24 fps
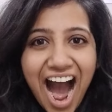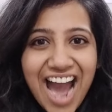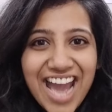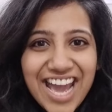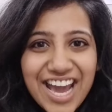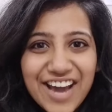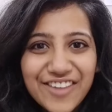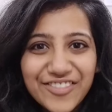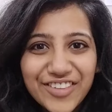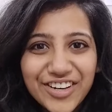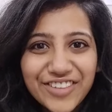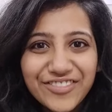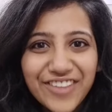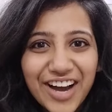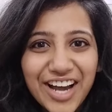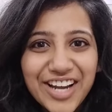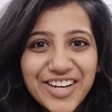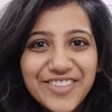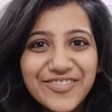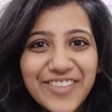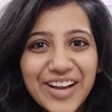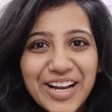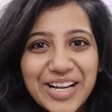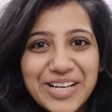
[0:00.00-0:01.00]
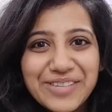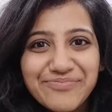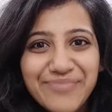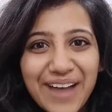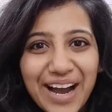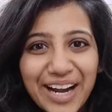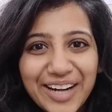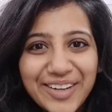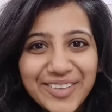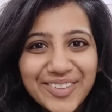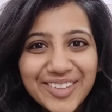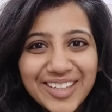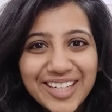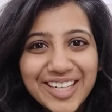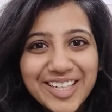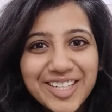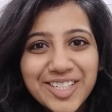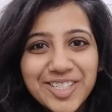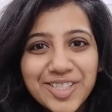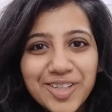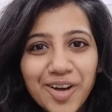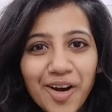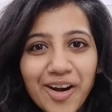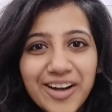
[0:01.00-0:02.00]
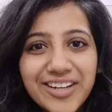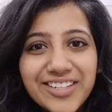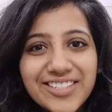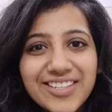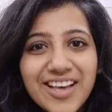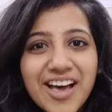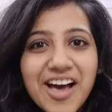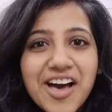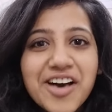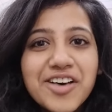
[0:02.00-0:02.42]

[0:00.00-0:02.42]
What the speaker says: Hi everyone, welcome back to NEET Shorts.